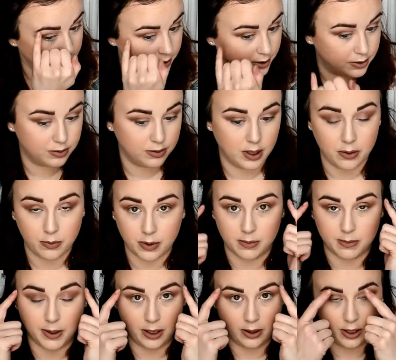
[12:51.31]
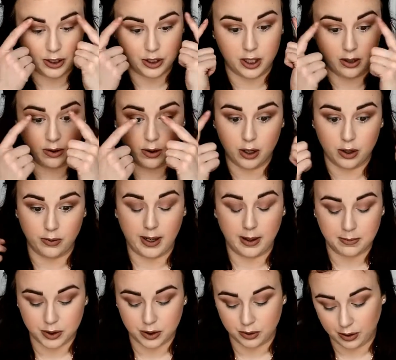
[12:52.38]
You do not want to bring your eyeshadow all the way
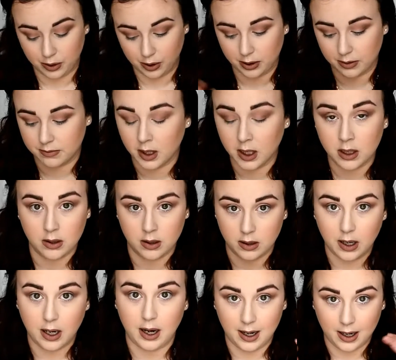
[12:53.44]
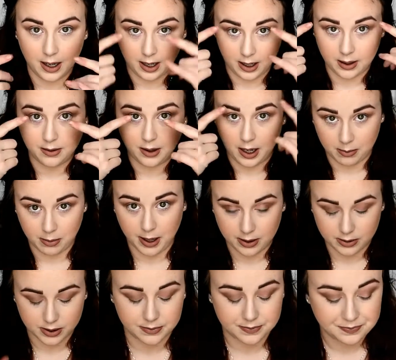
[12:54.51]
up to your
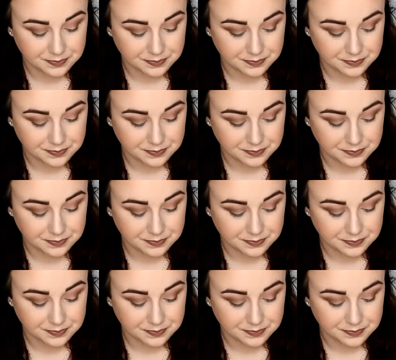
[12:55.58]
eyebrows.